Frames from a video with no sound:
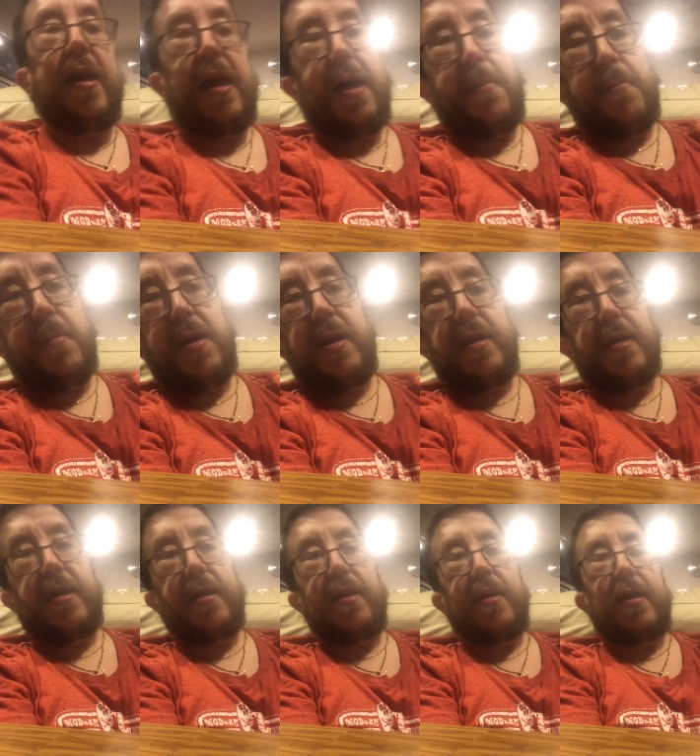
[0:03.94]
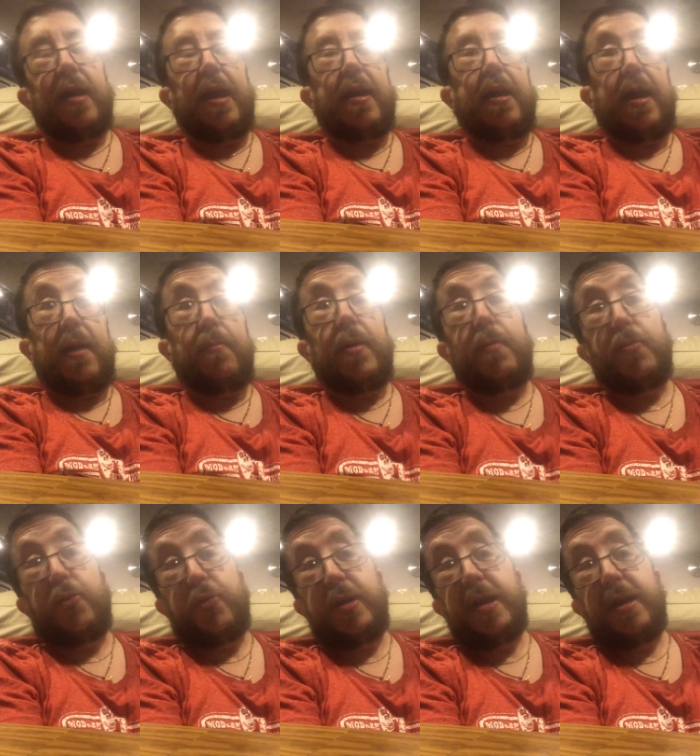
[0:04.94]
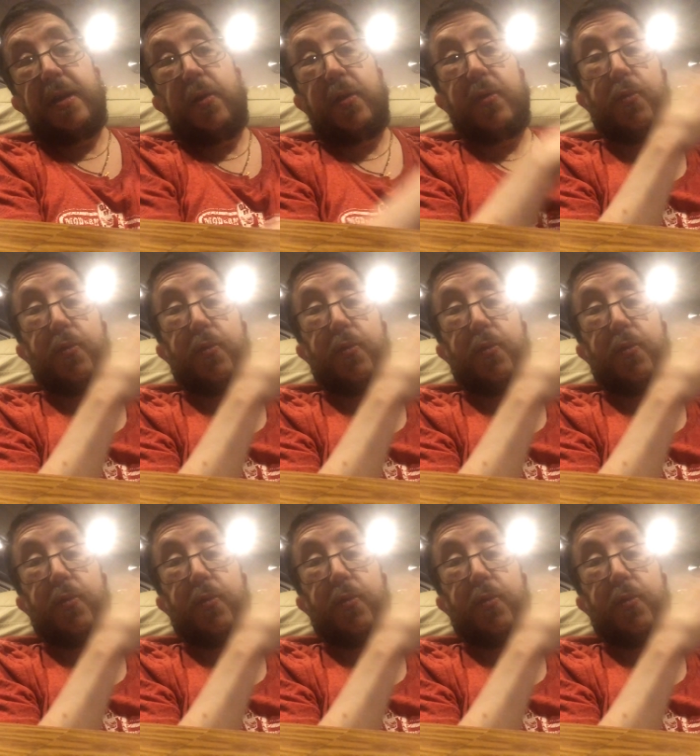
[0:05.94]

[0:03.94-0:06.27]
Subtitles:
I'm Mike, aka Big Blue D on